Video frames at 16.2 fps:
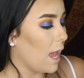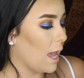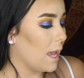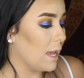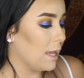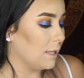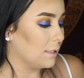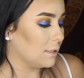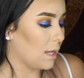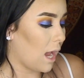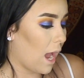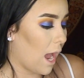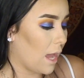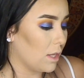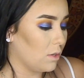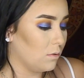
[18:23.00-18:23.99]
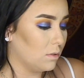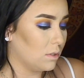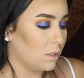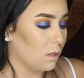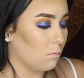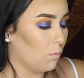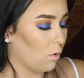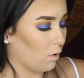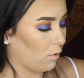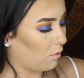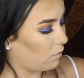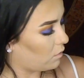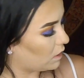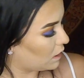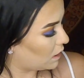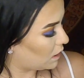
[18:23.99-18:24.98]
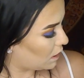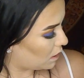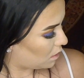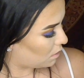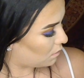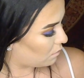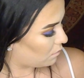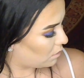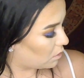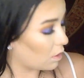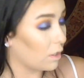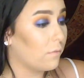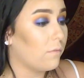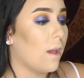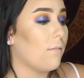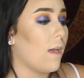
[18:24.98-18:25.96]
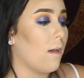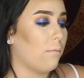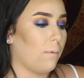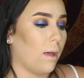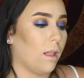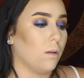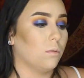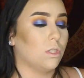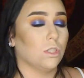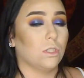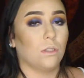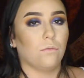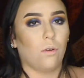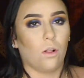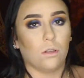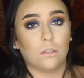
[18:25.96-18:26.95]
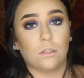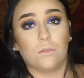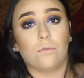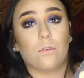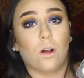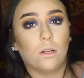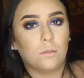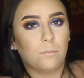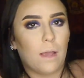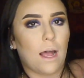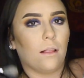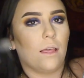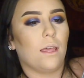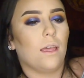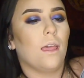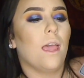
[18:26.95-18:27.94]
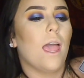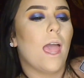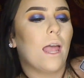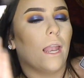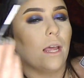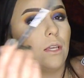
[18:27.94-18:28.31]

is I use the Morphe 35F palette, which is the Fall into Frost palette. And I